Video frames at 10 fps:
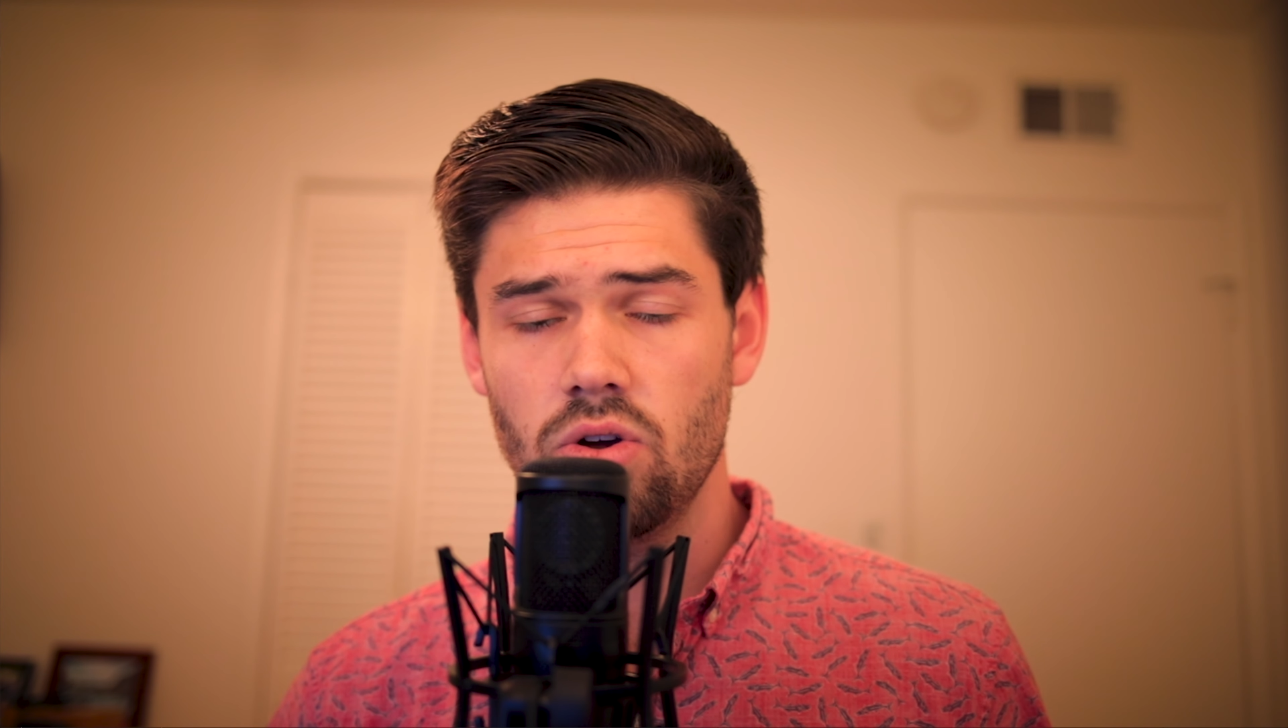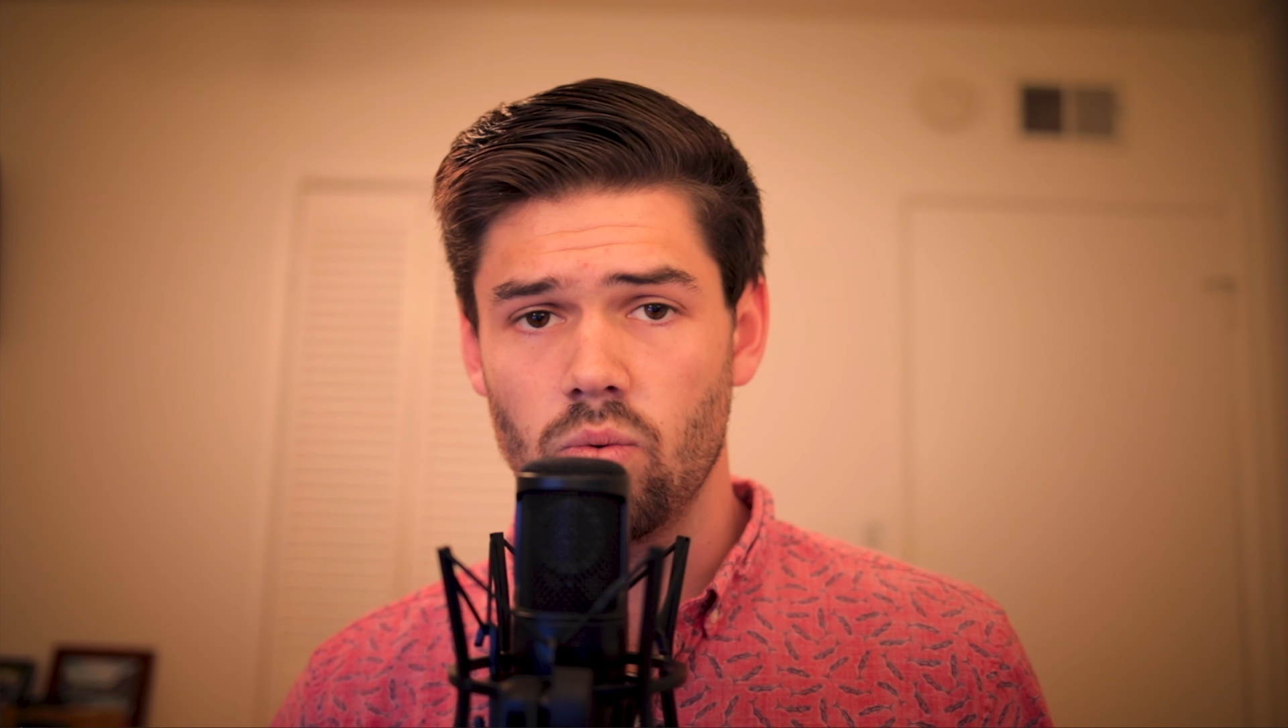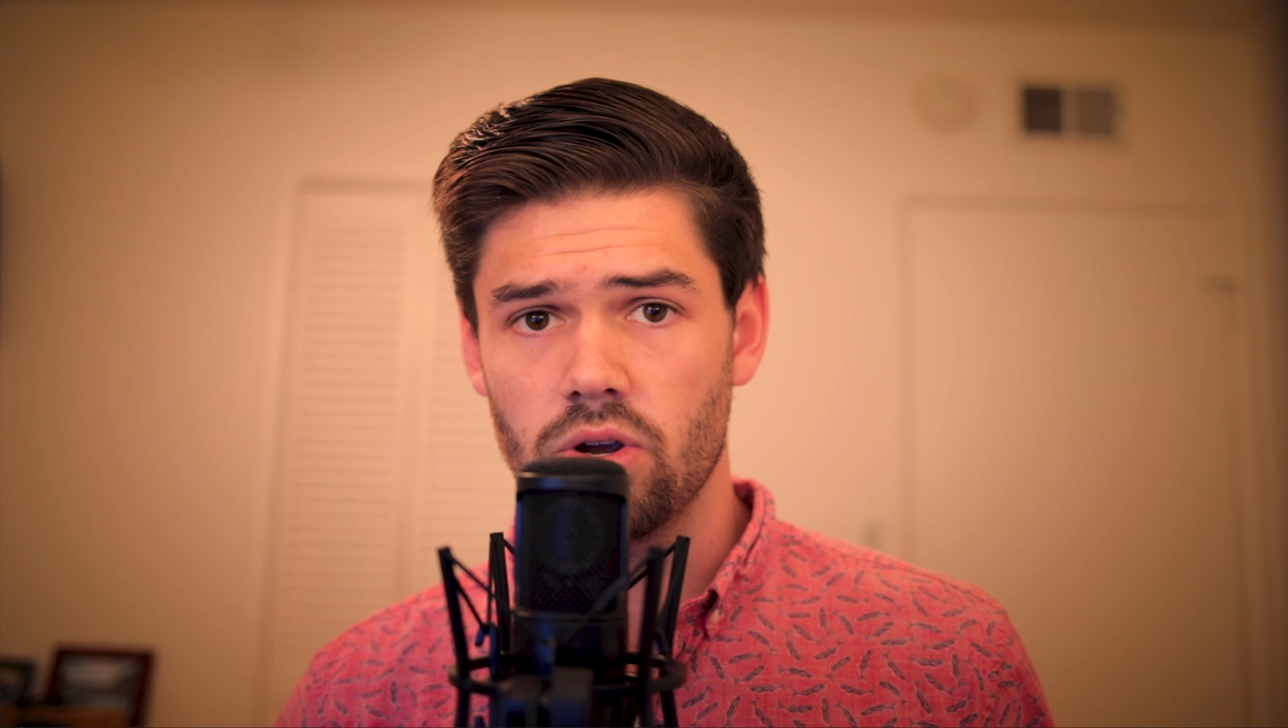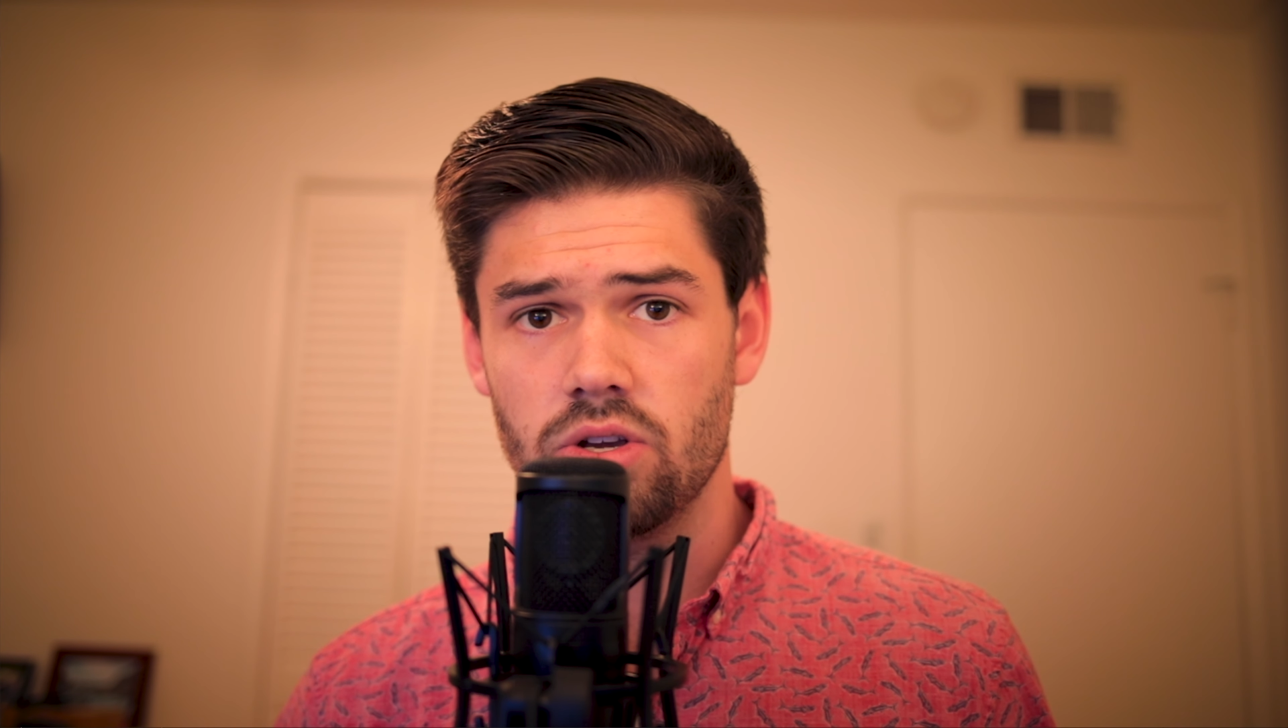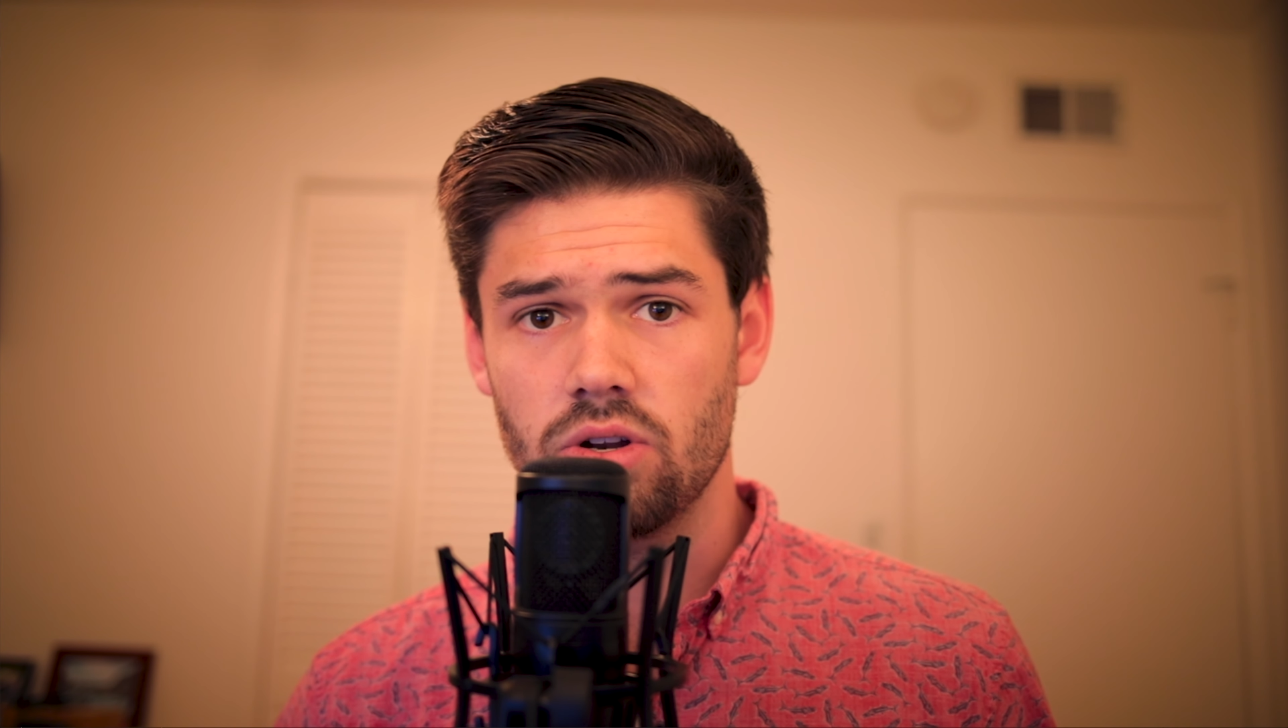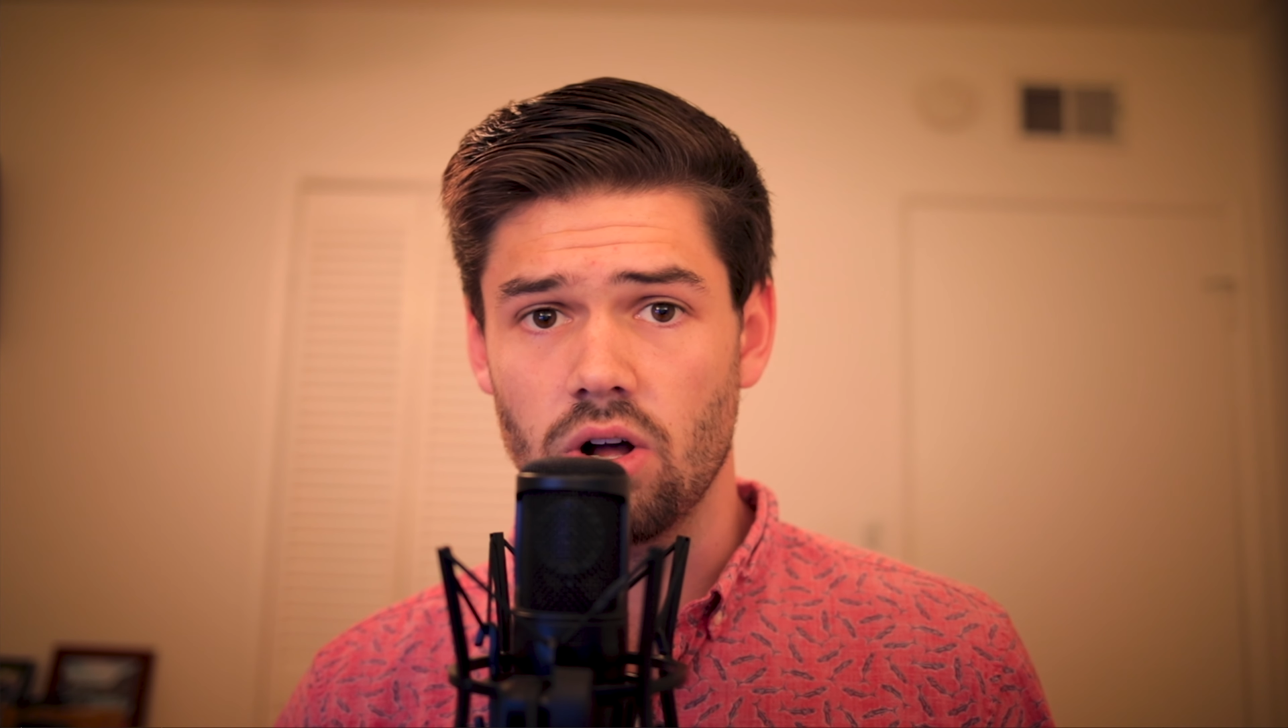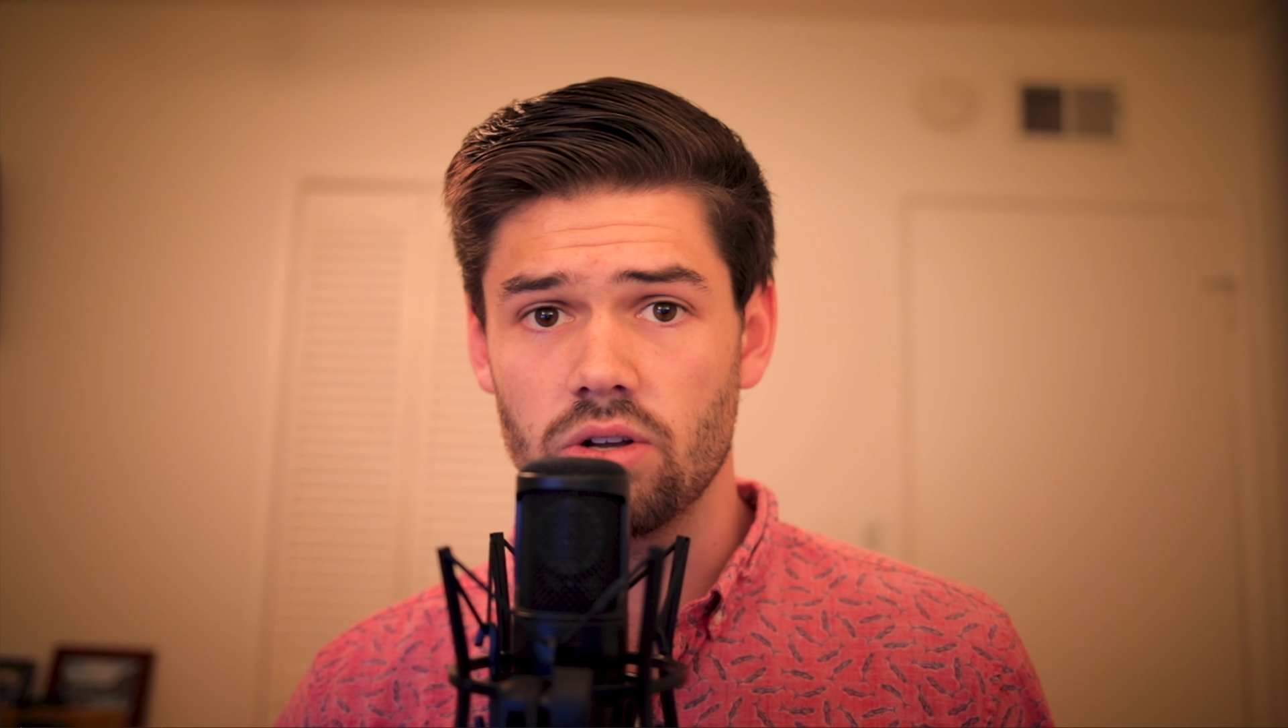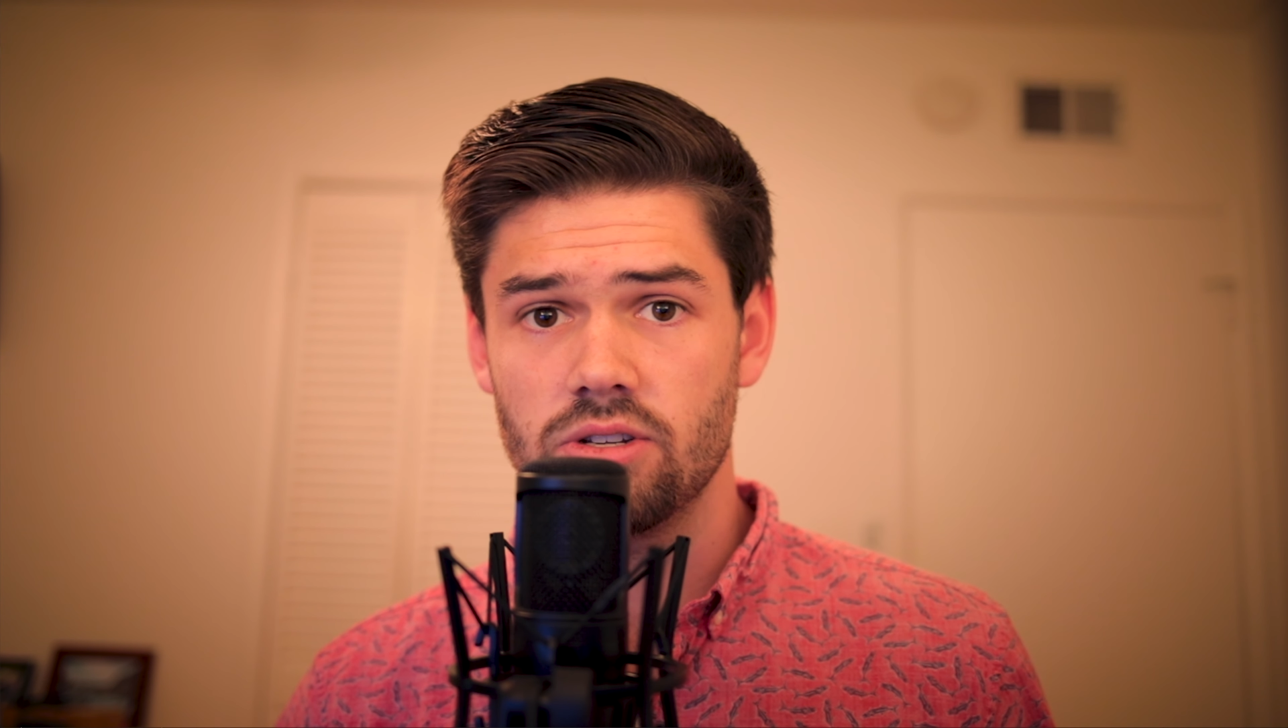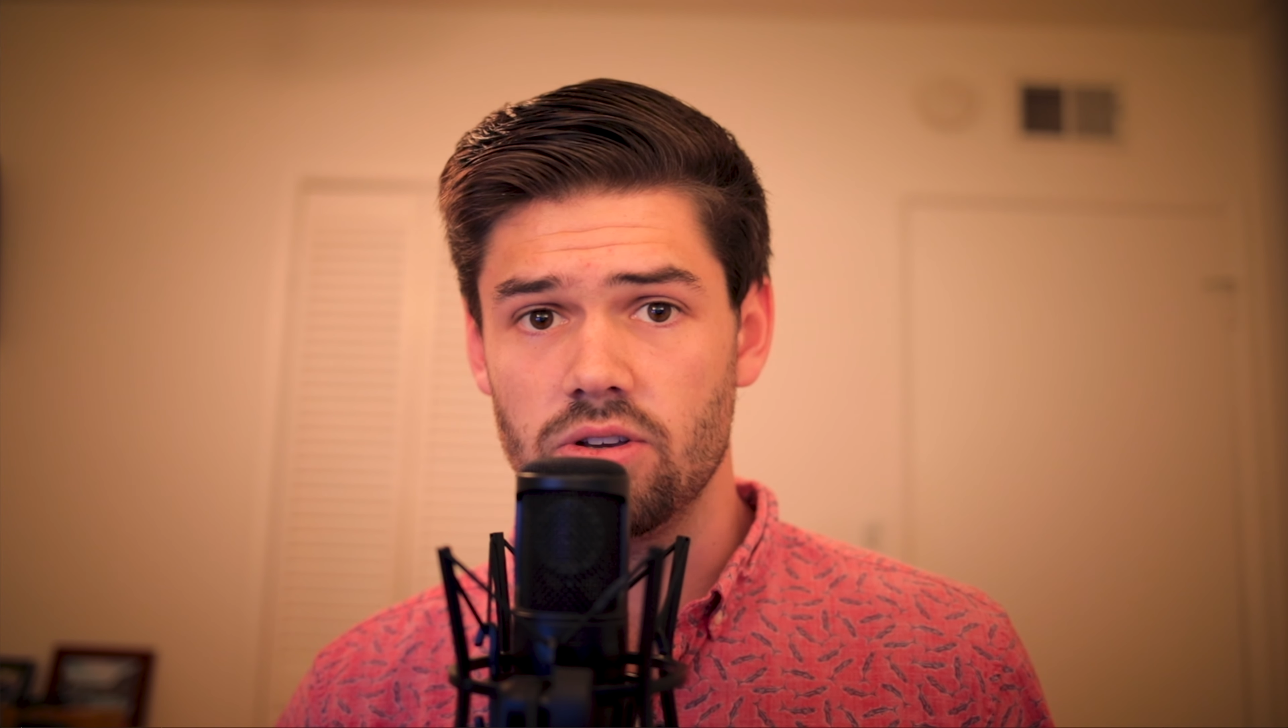where you can also